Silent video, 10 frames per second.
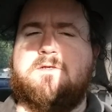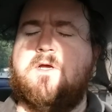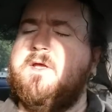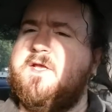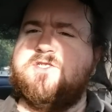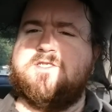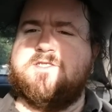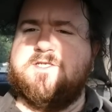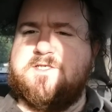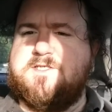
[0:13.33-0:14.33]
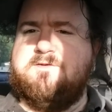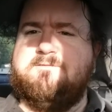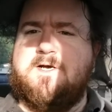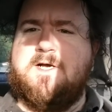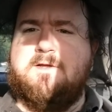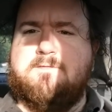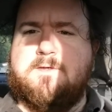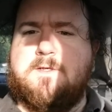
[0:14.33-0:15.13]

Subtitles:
young age of 65.